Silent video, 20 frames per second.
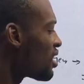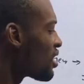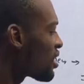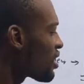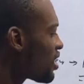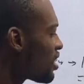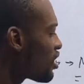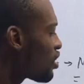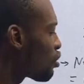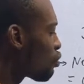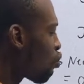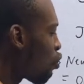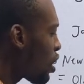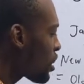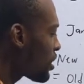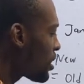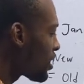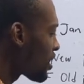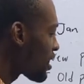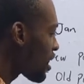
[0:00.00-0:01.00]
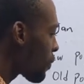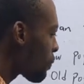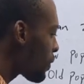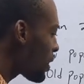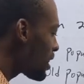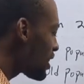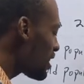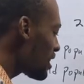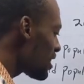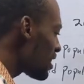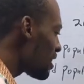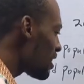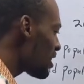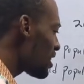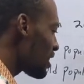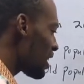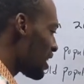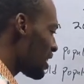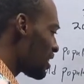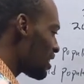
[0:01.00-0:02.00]
since what is separating
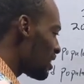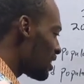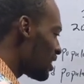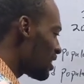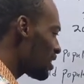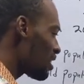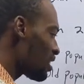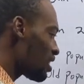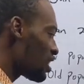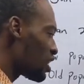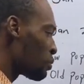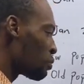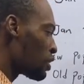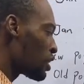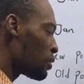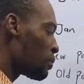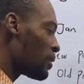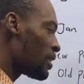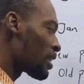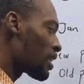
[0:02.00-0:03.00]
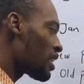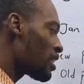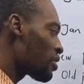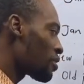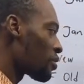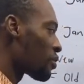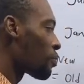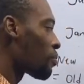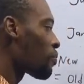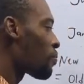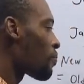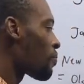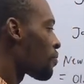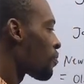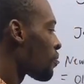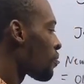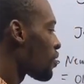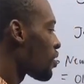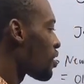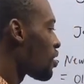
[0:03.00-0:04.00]
this and this is multiplication,
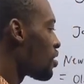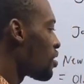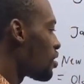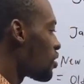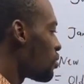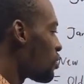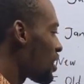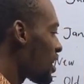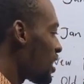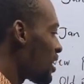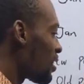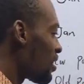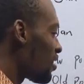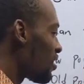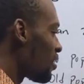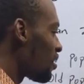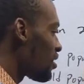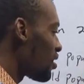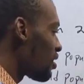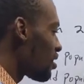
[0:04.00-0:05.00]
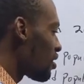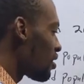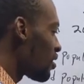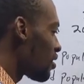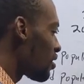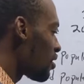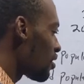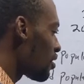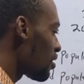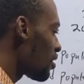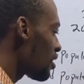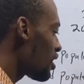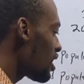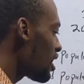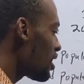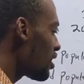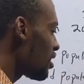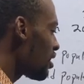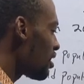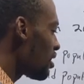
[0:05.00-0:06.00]
you can
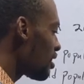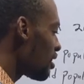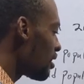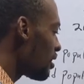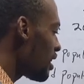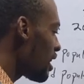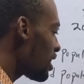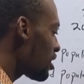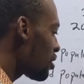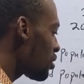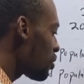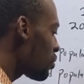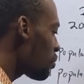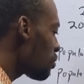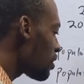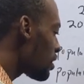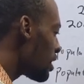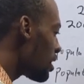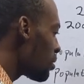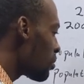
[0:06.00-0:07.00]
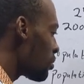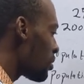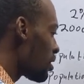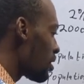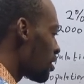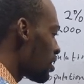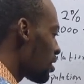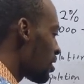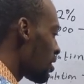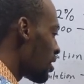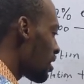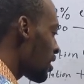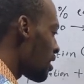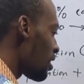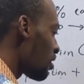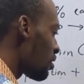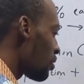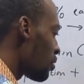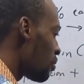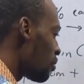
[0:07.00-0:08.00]
say let two zeros
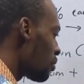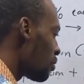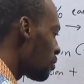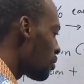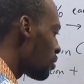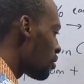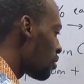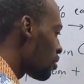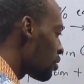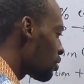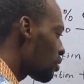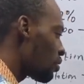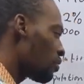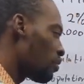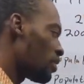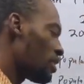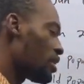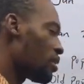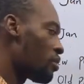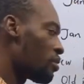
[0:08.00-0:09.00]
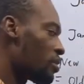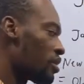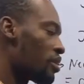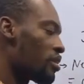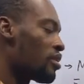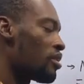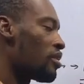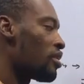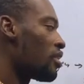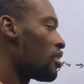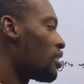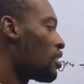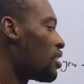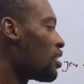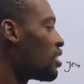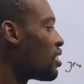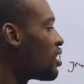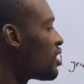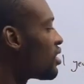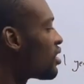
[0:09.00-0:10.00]
cancel two zeros.
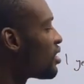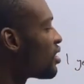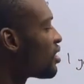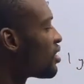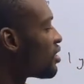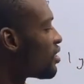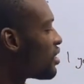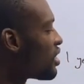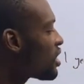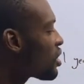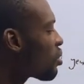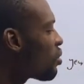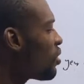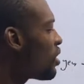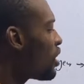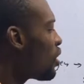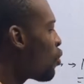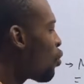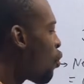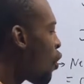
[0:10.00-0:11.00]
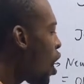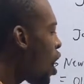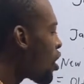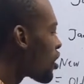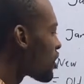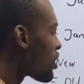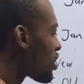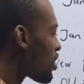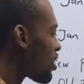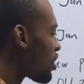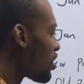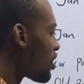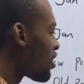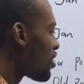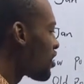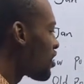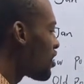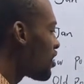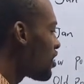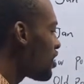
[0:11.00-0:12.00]
This only works
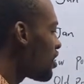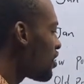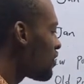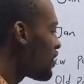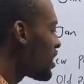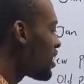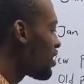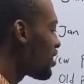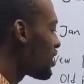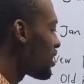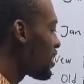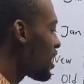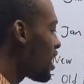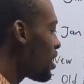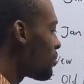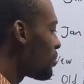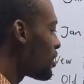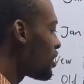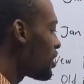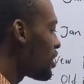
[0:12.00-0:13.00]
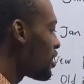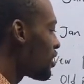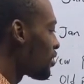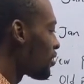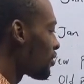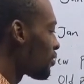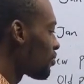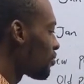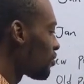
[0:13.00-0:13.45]
if there is times here.